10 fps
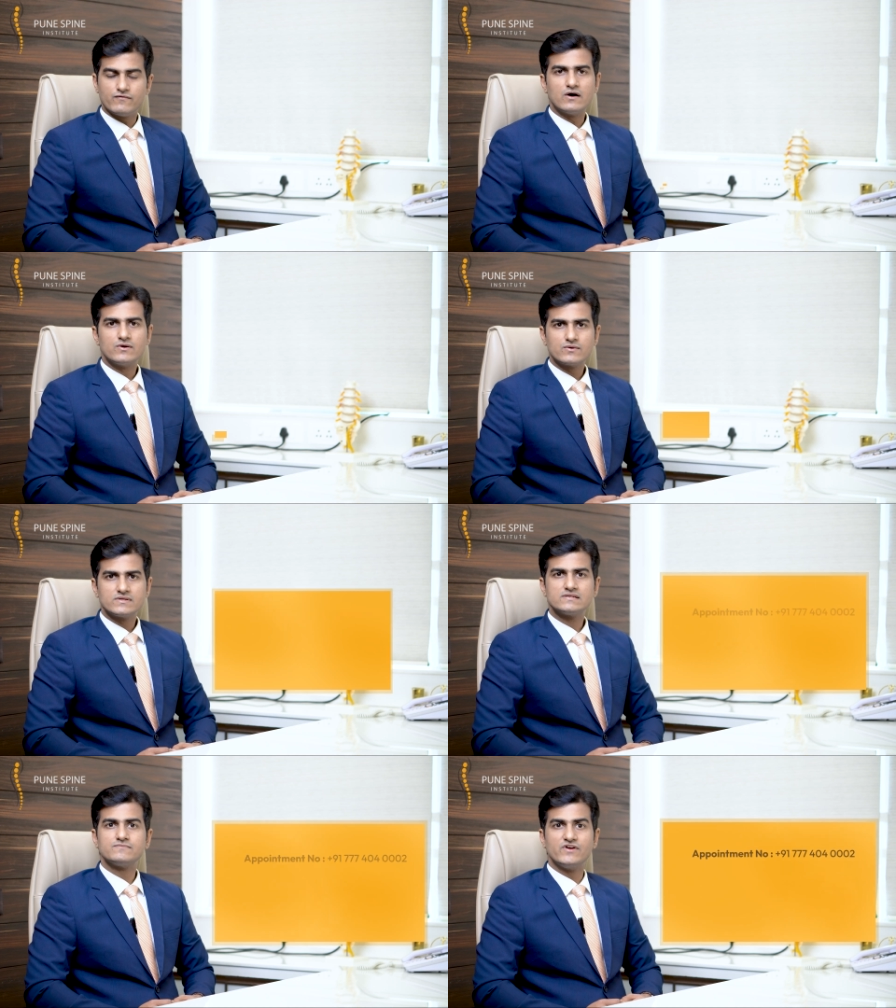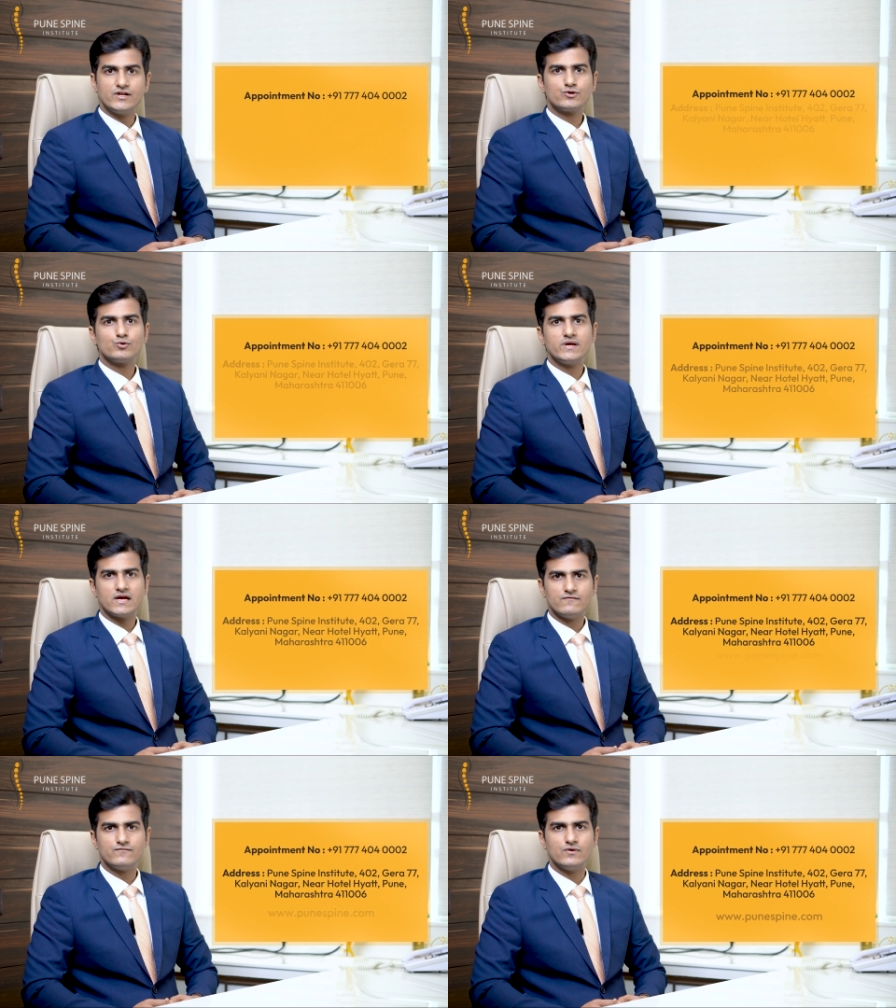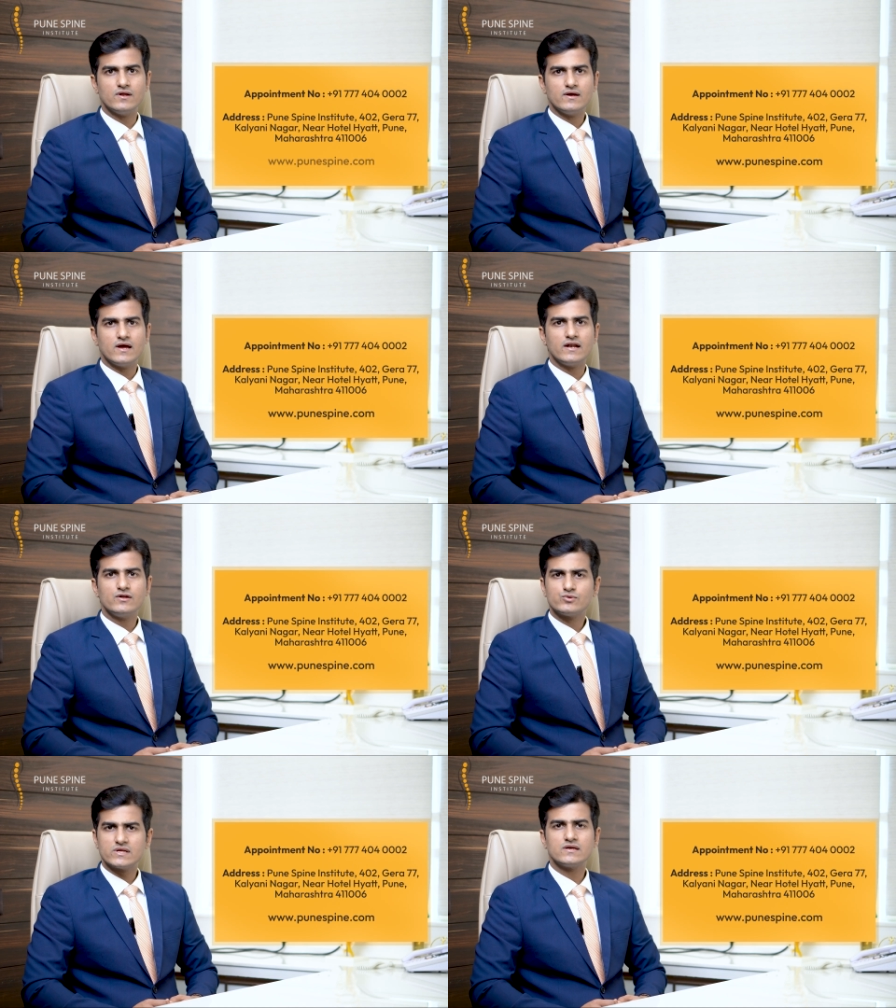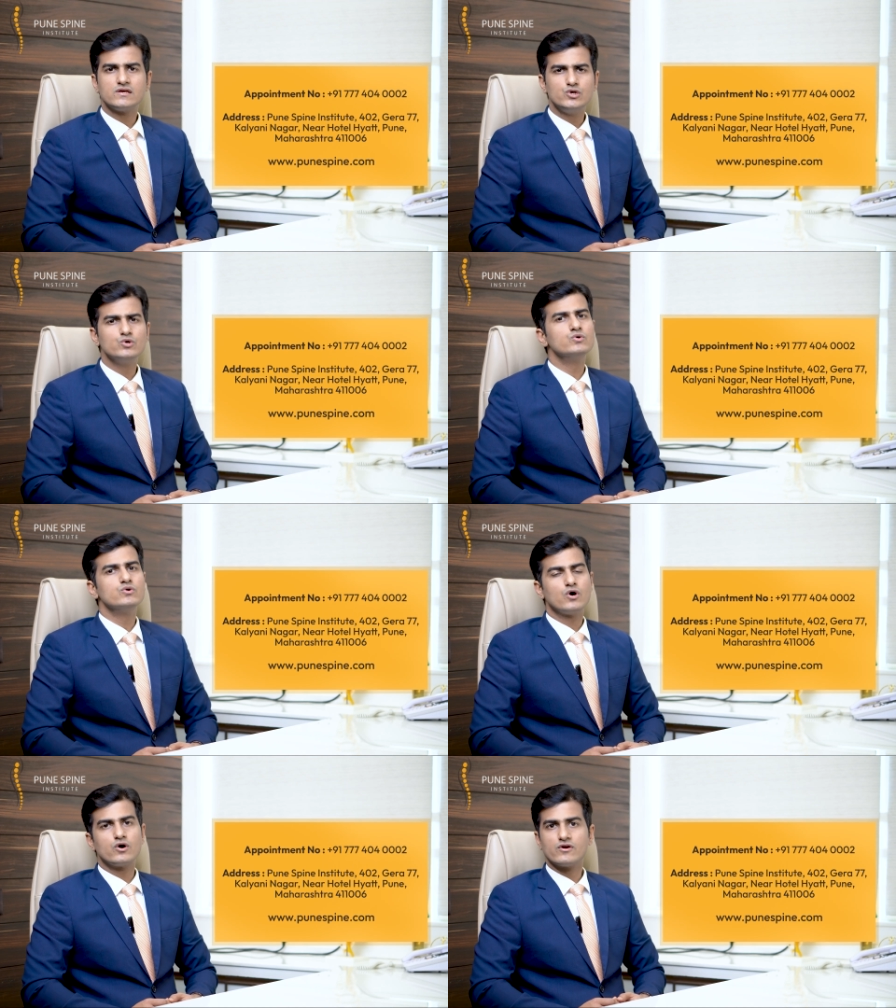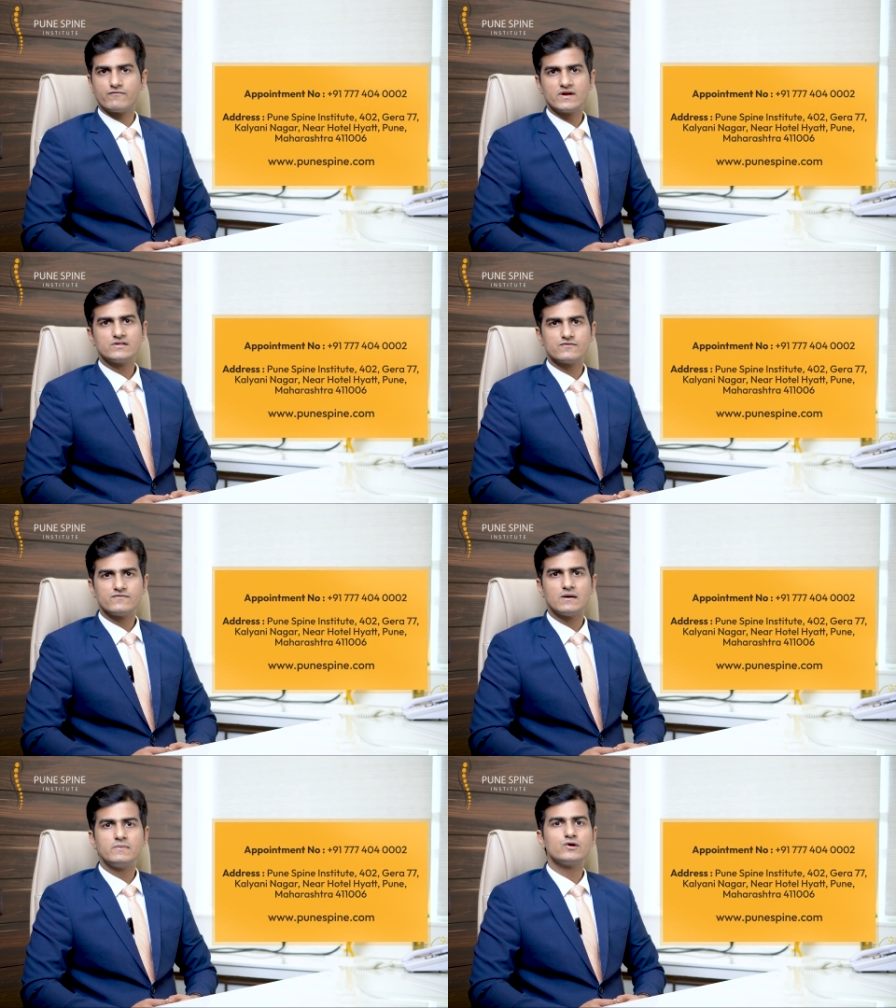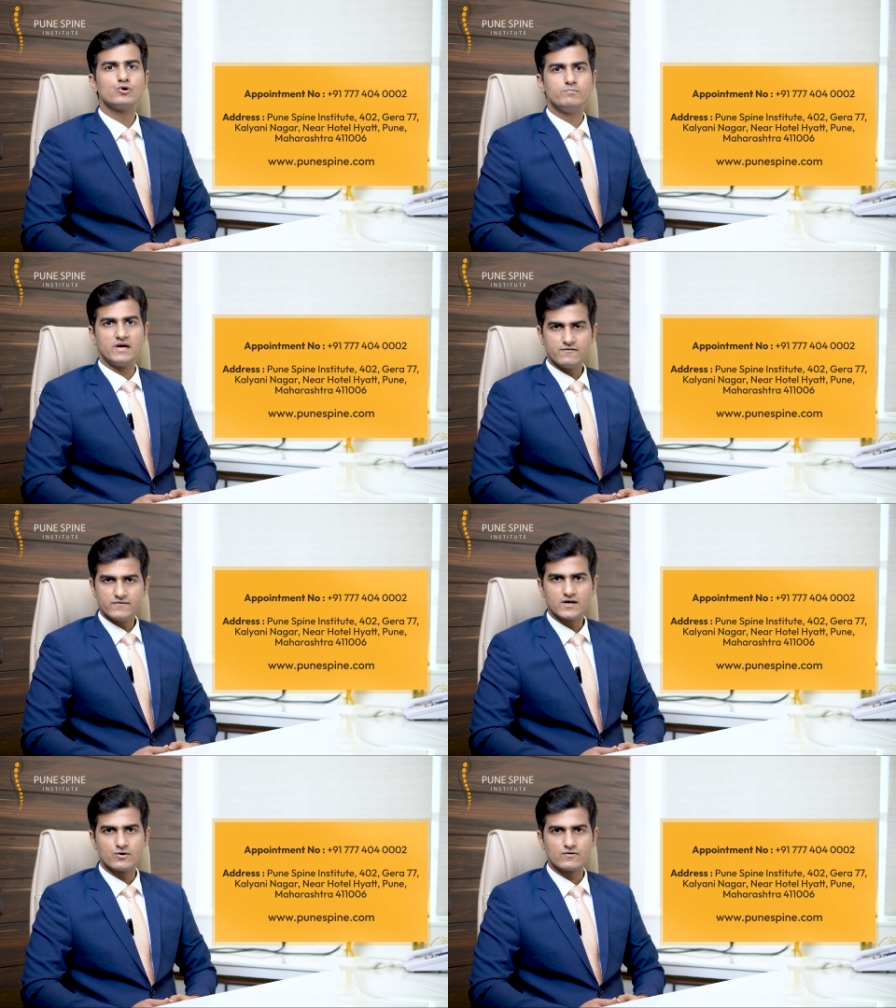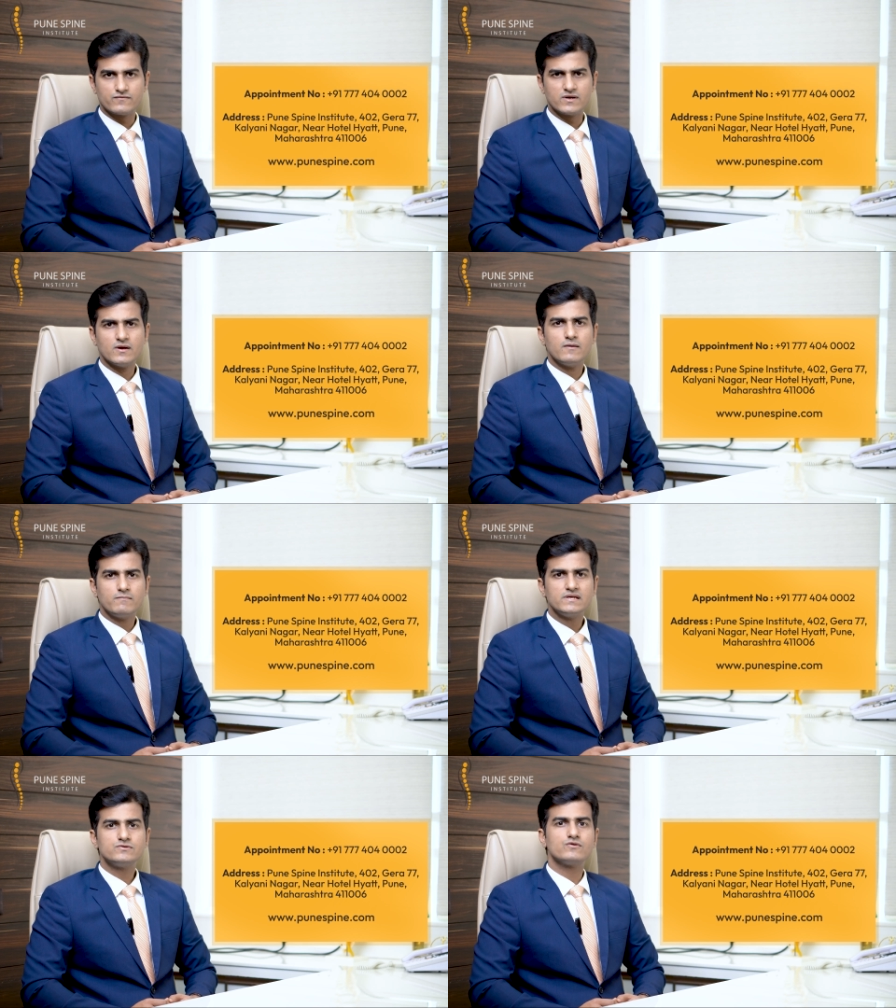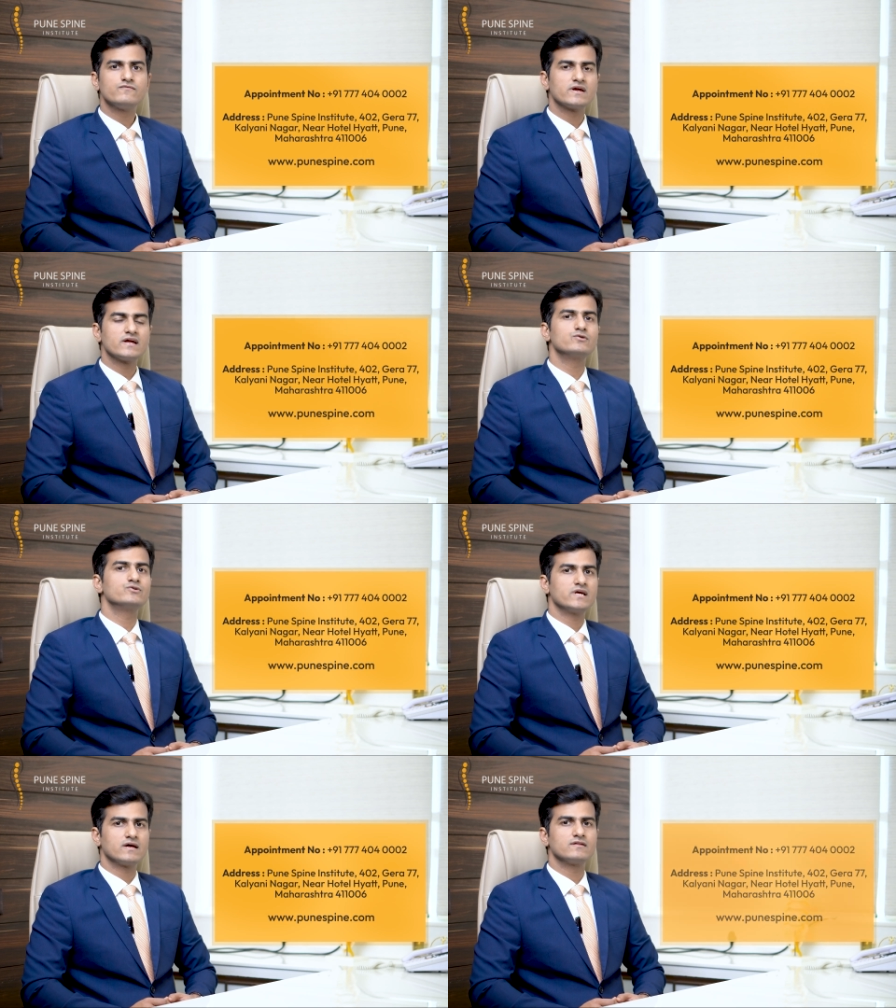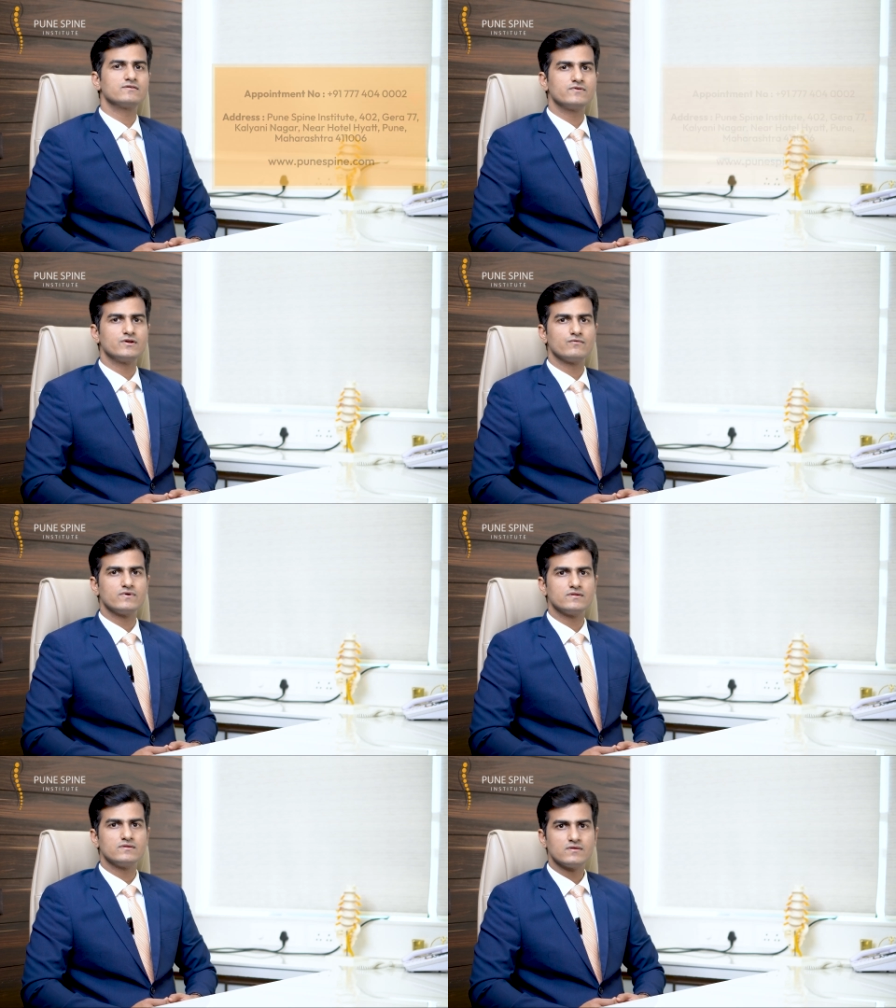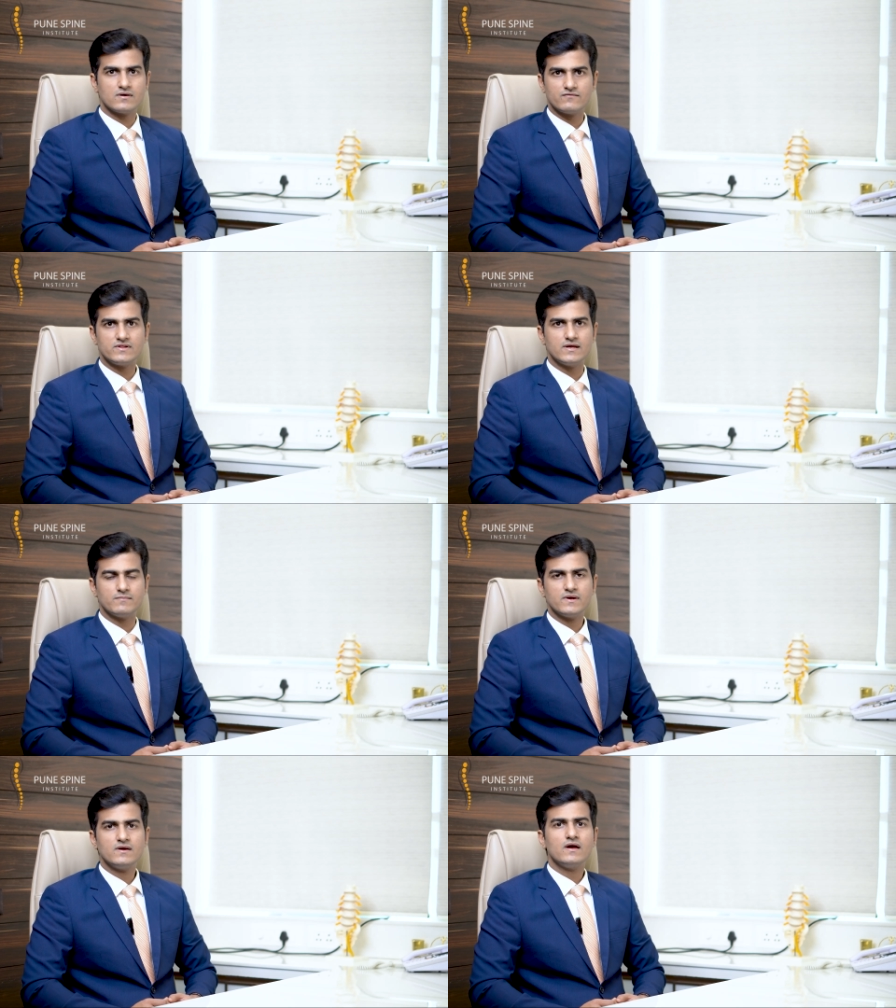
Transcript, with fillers: you found out this video to be helpful and you think you or your friends or family could benefit out of it, please don't forget to share this video with, uh, with them.